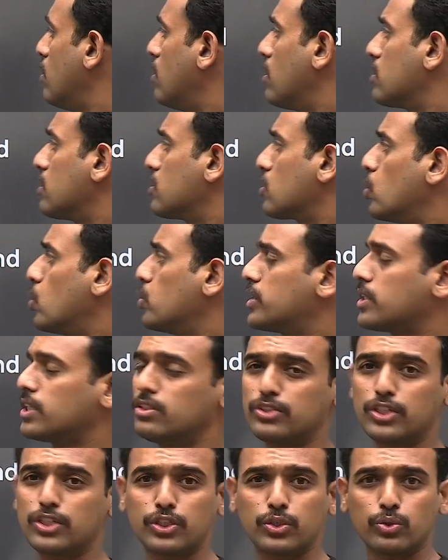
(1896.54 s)
the coaching
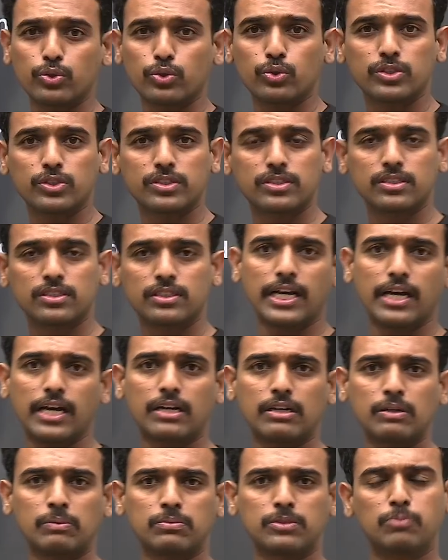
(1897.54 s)
institute notes, they
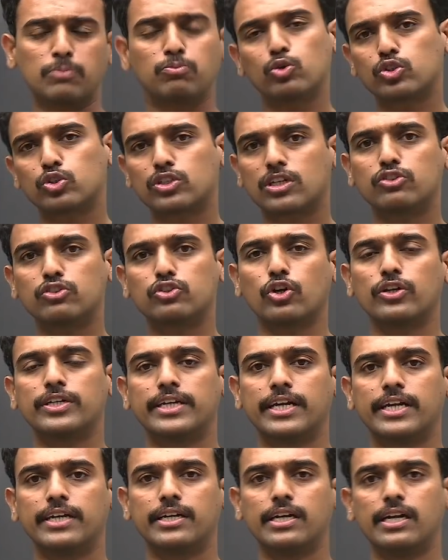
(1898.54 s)
are the most
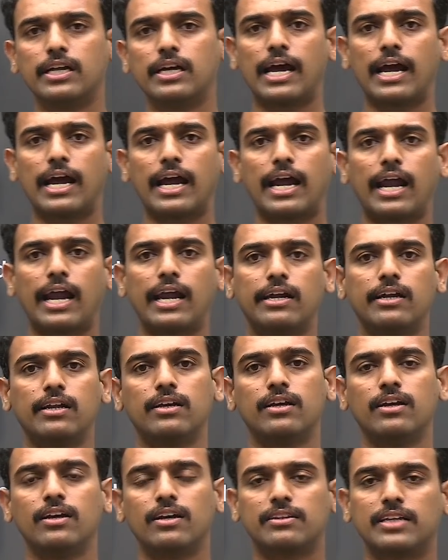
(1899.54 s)
consolidated, and
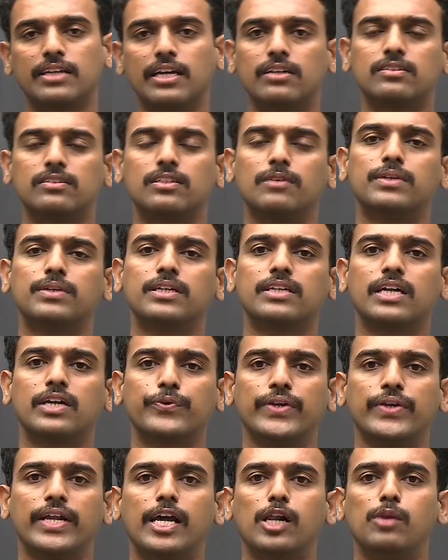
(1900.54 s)
that is something that
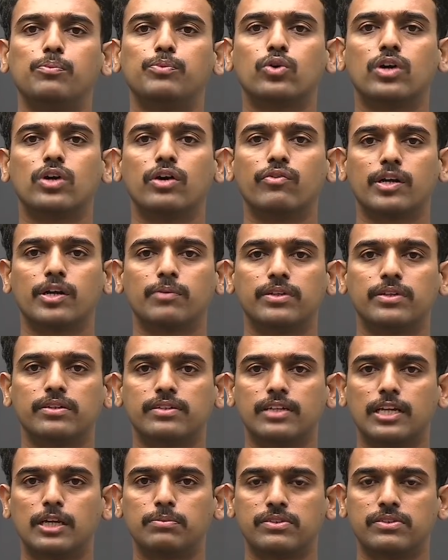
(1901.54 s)
will help you cover up the
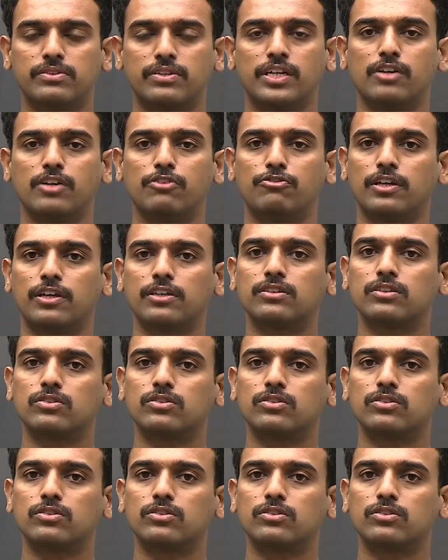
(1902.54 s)
syllabus real fast.